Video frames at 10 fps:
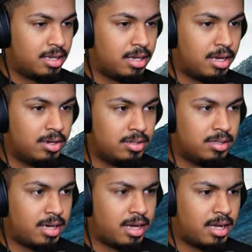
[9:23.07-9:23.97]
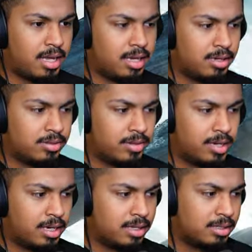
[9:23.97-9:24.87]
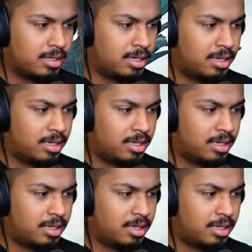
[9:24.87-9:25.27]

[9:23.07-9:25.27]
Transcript: No? Alright, I don't know where y'all going.